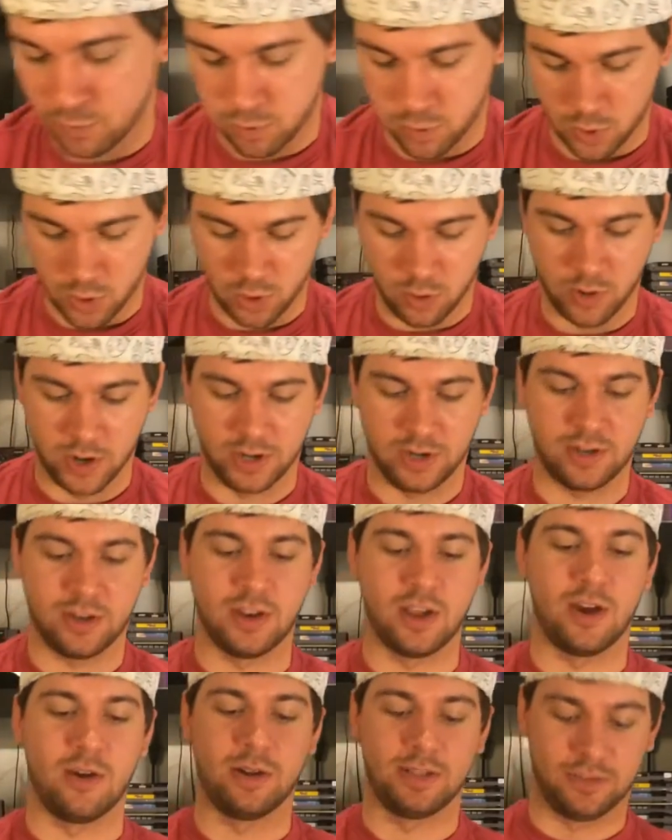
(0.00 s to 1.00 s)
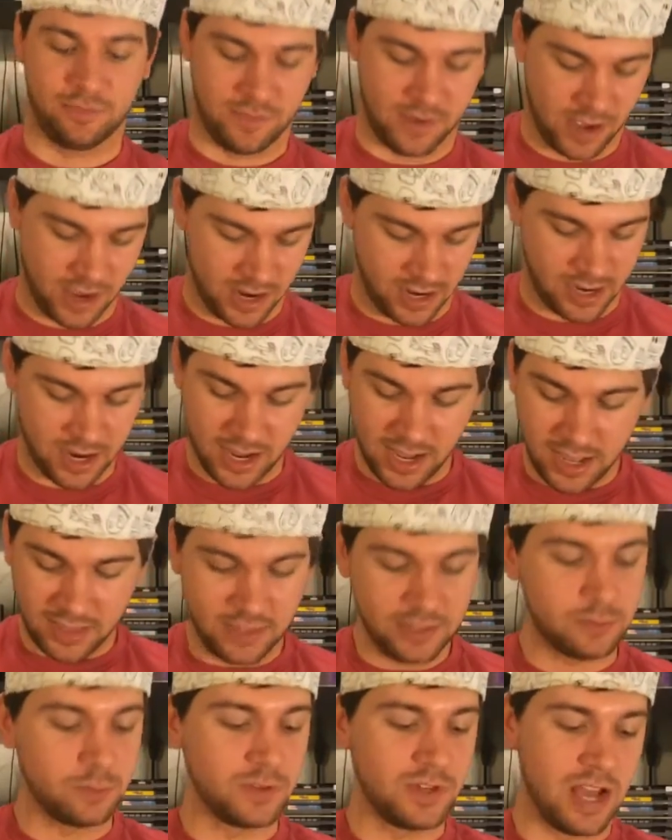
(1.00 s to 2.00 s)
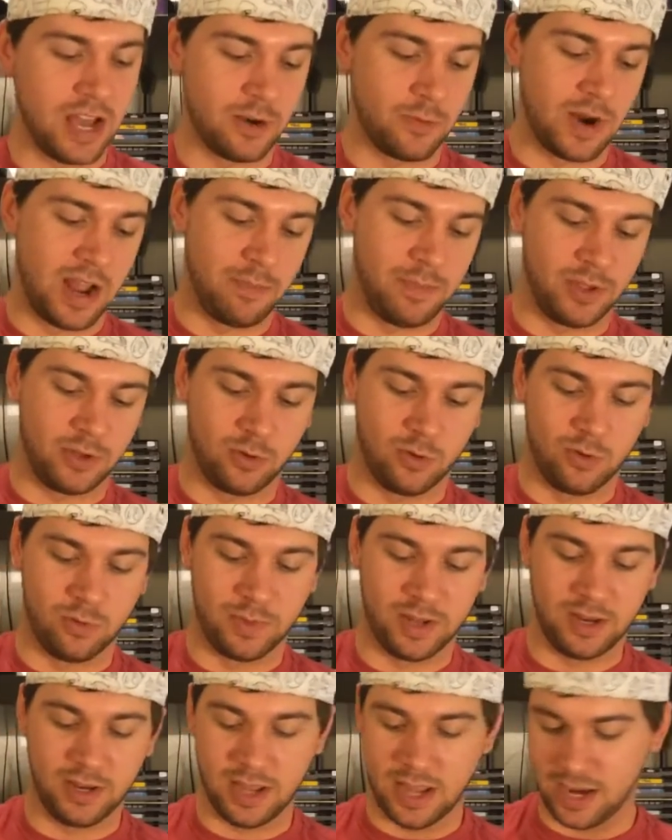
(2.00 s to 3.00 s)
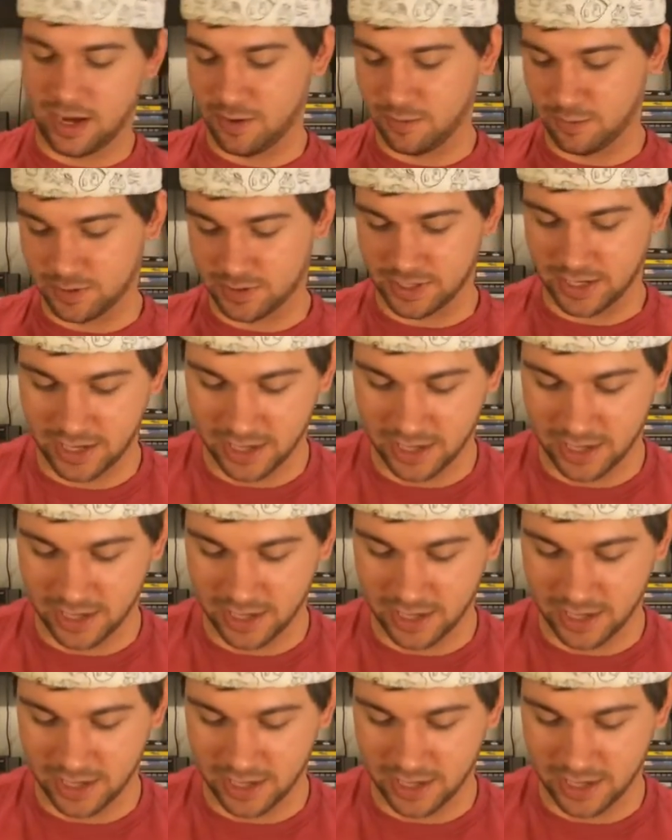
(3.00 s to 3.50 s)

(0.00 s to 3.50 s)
ruined. No, it's fine. This was not a Robbie Coleman, and it was